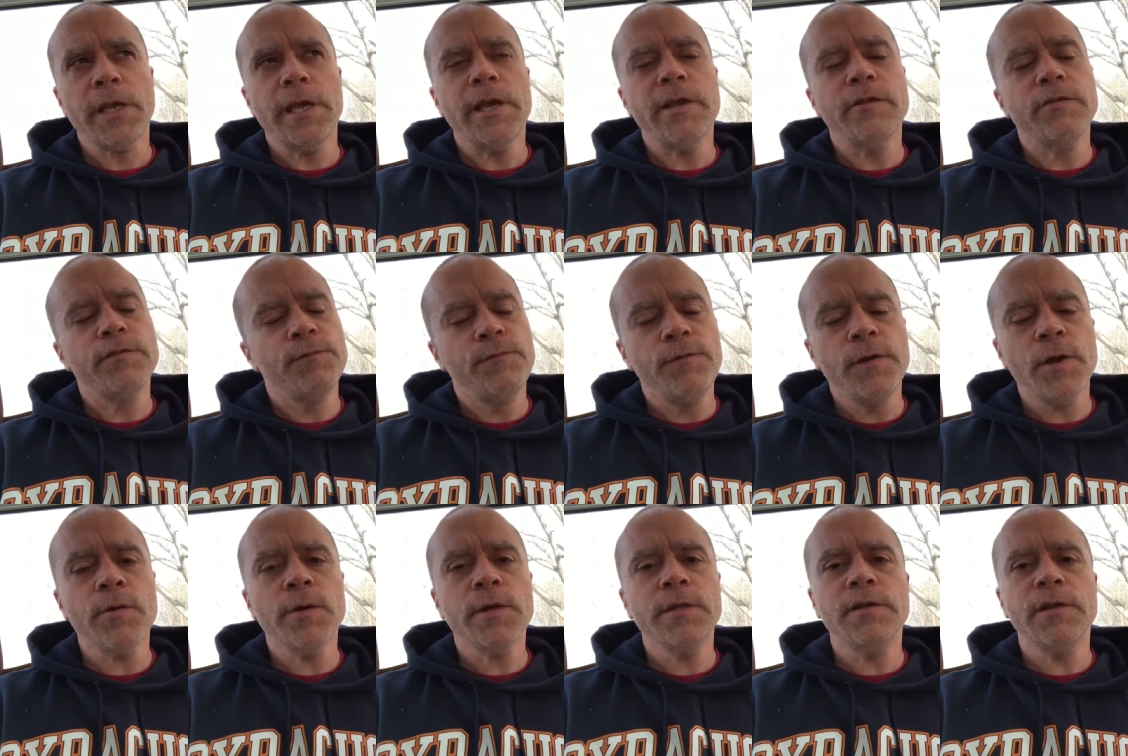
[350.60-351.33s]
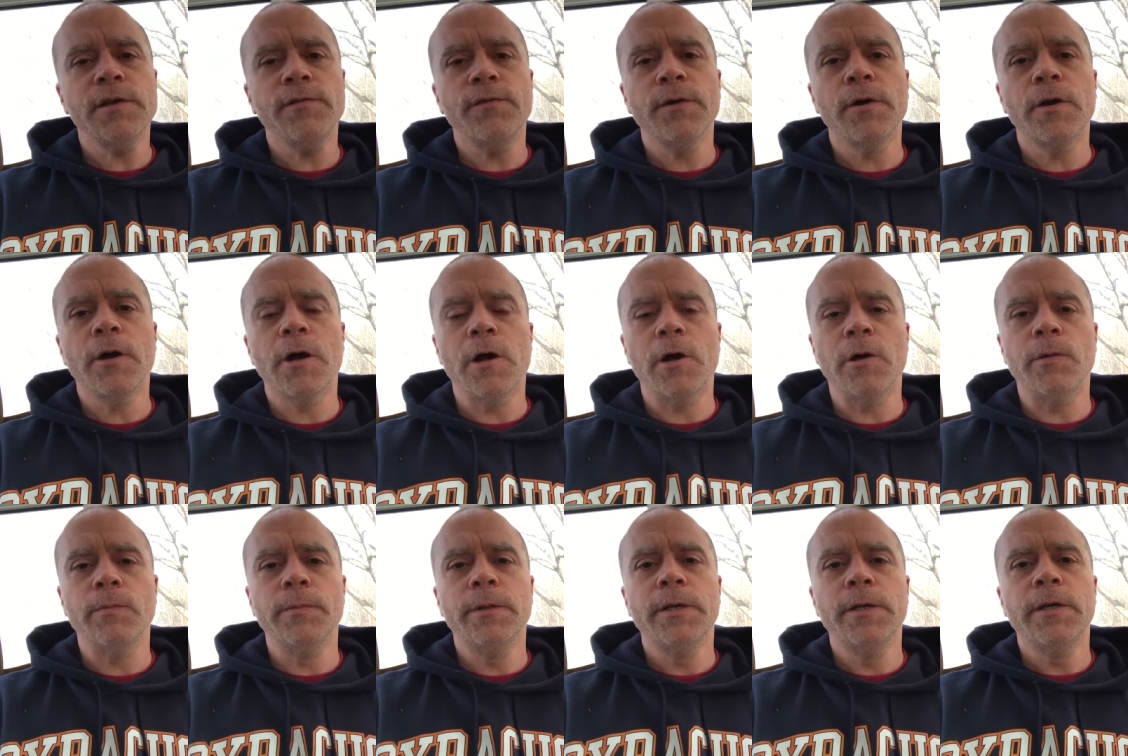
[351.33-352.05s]
It's very
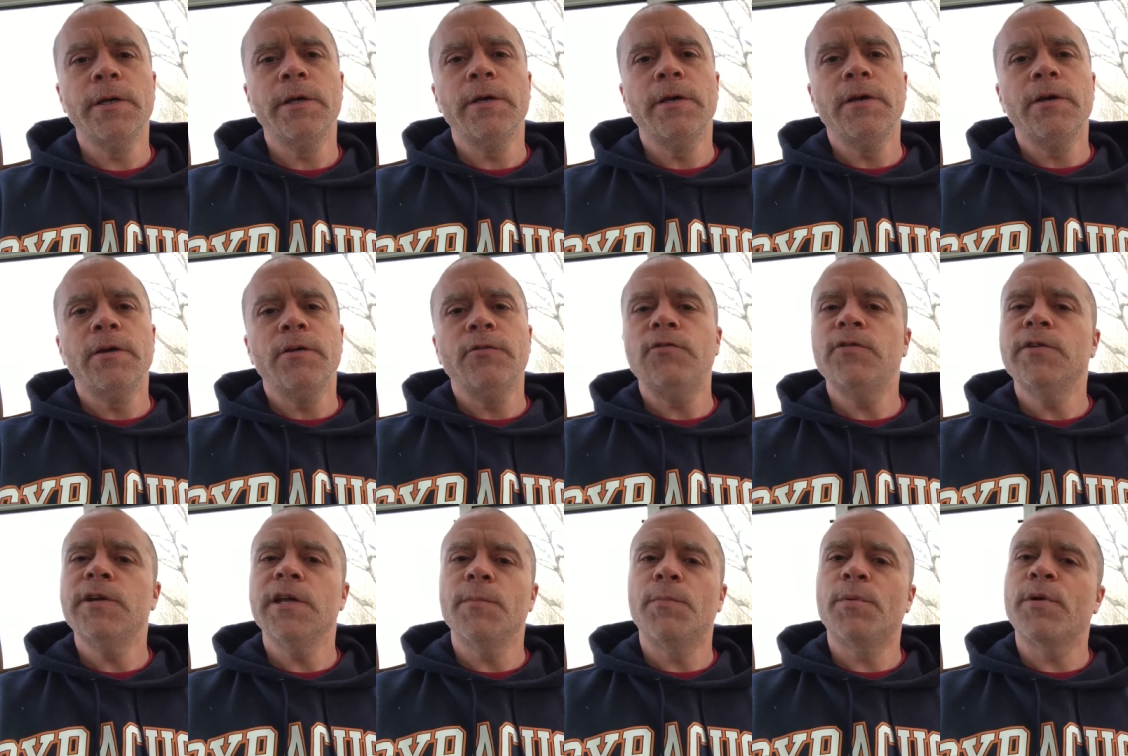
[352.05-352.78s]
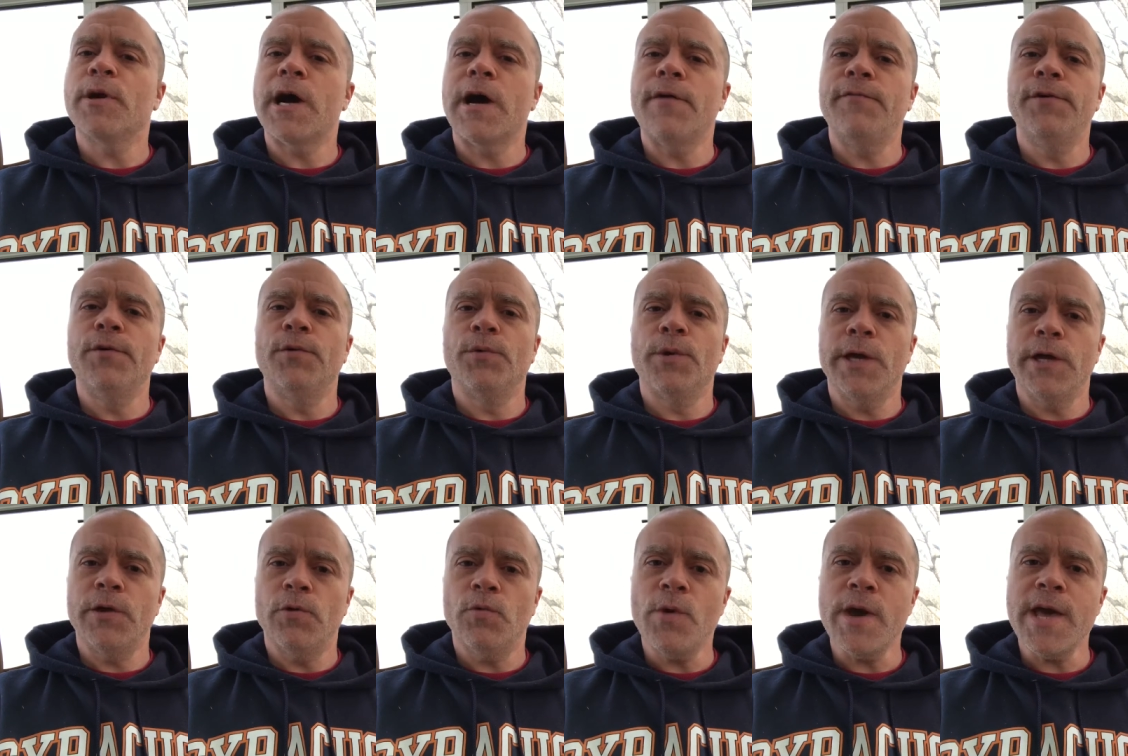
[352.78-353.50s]
difficult to get a profit
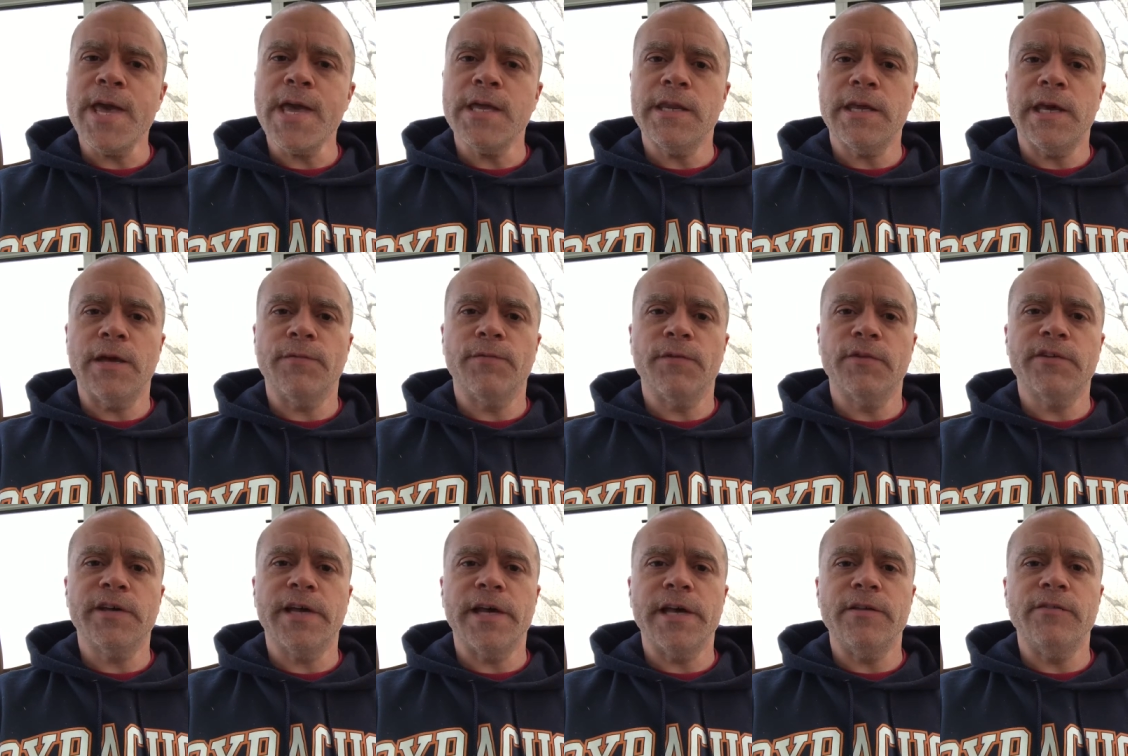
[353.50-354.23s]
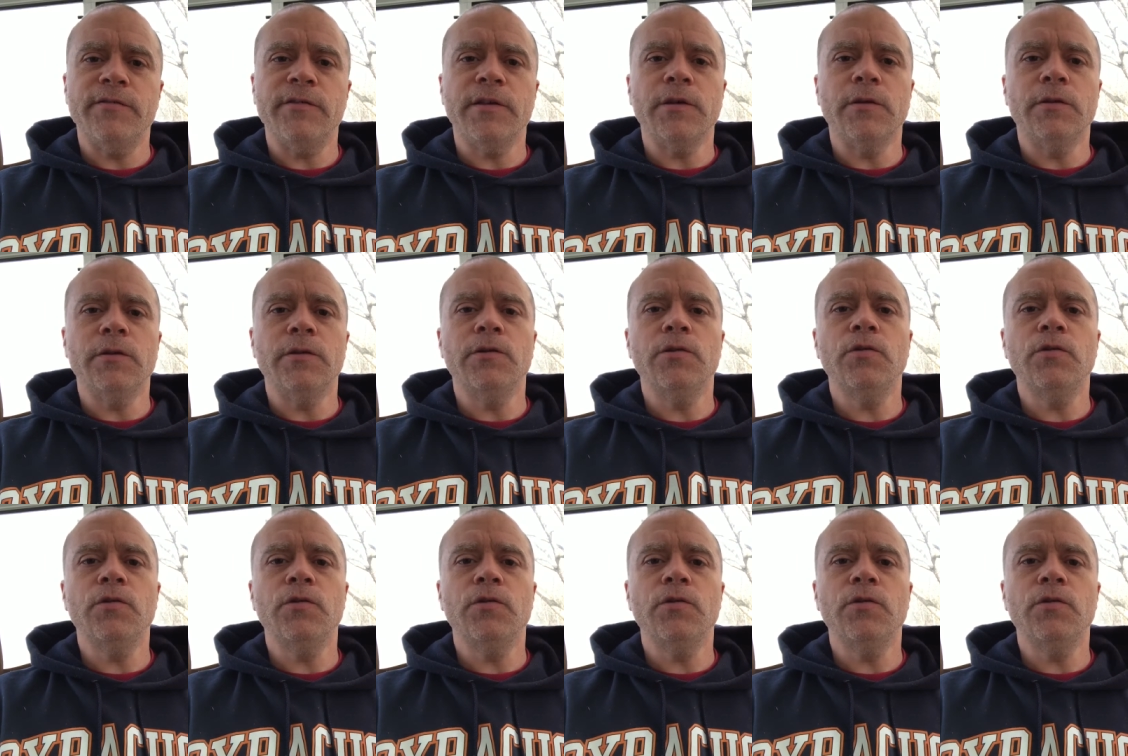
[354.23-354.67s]
right away in advertising.